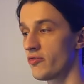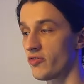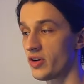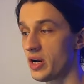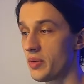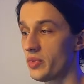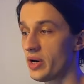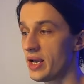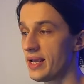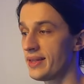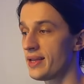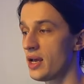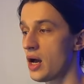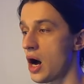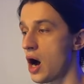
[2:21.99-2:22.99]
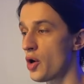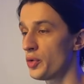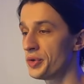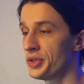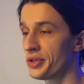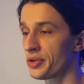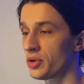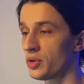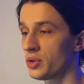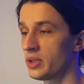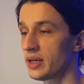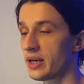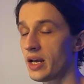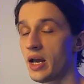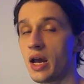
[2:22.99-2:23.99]
frame rate, audio
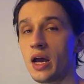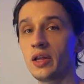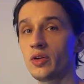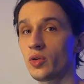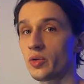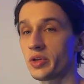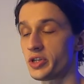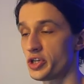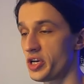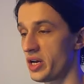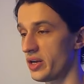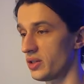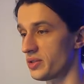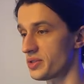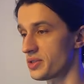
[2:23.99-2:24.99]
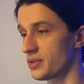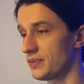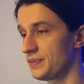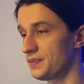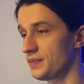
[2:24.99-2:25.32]
codec, and all the channels.